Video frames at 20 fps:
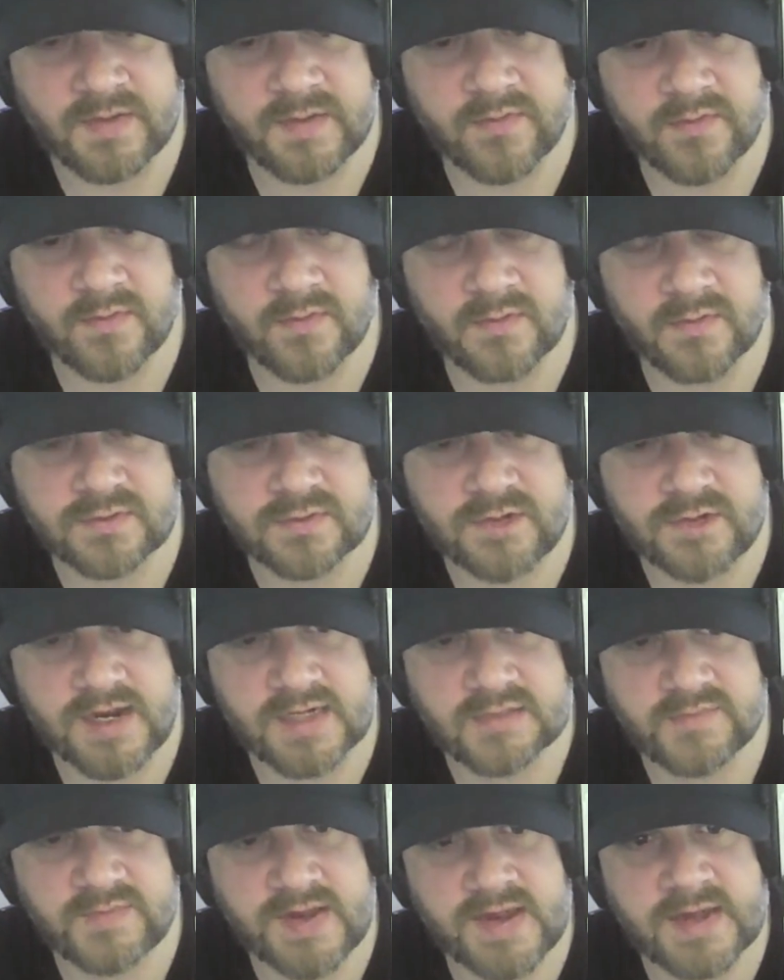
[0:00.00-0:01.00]
with trash
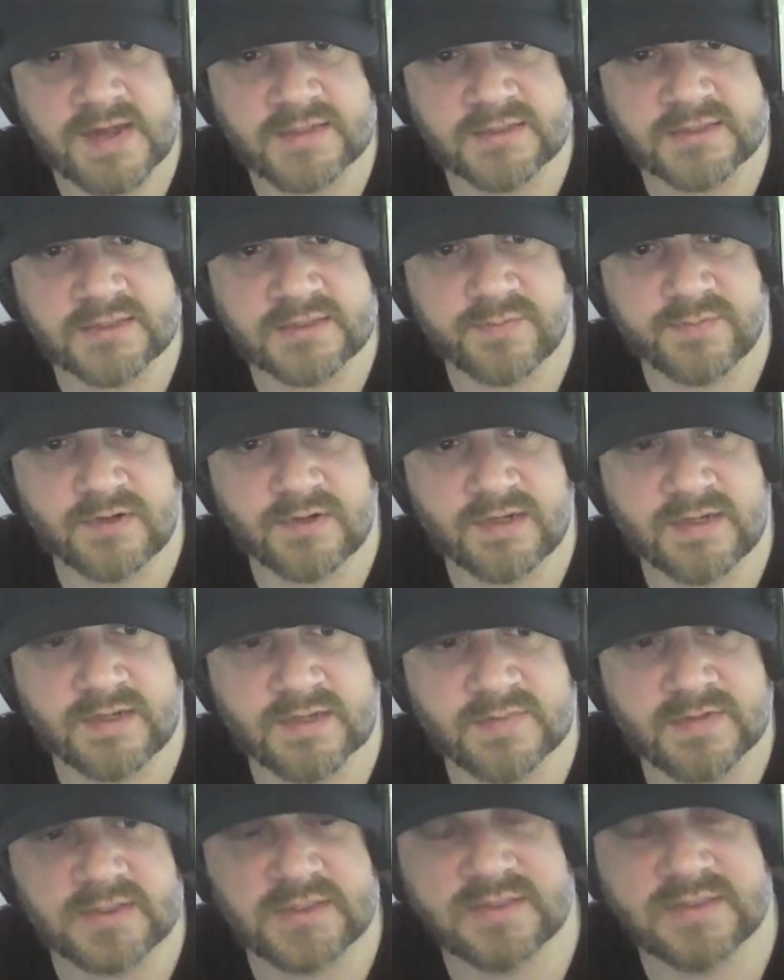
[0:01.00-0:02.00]
bags, just putting as much as
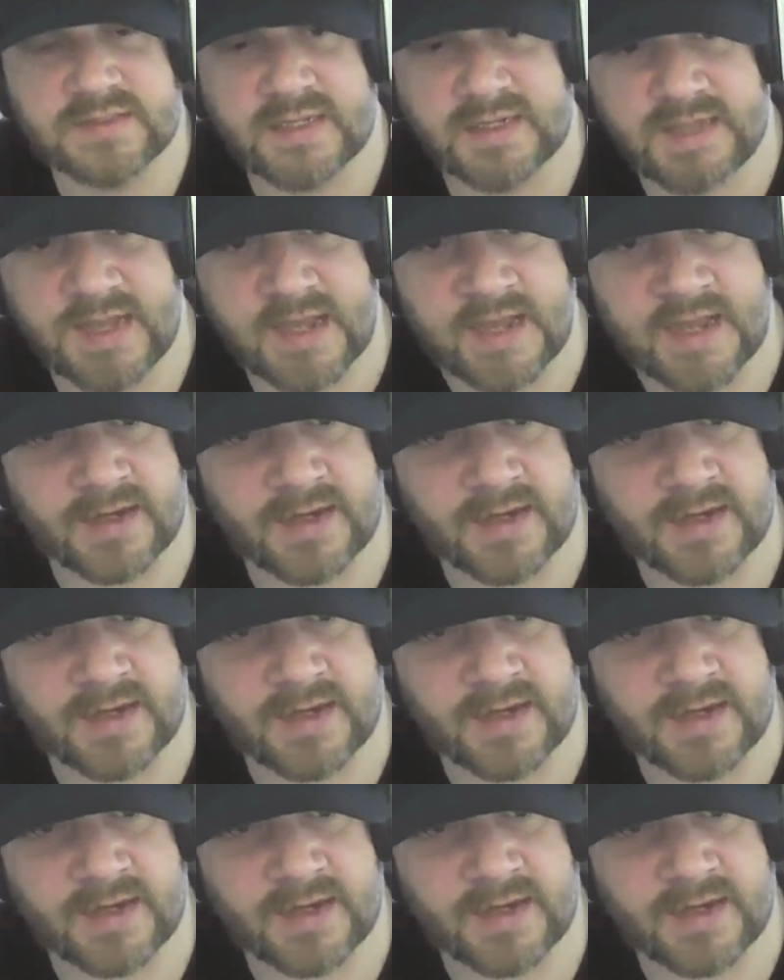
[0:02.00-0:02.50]
they can into